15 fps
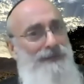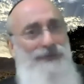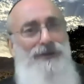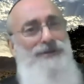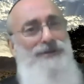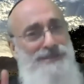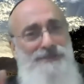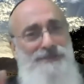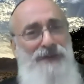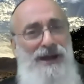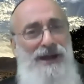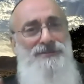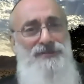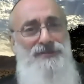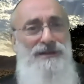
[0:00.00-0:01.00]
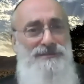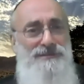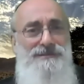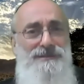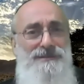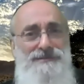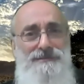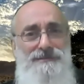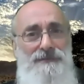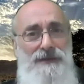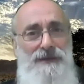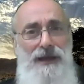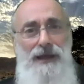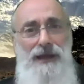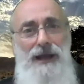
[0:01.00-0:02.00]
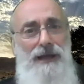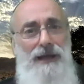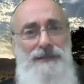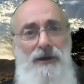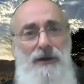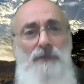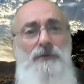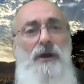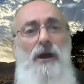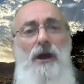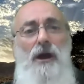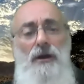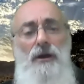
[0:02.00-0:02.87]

there's divine justice. And I don't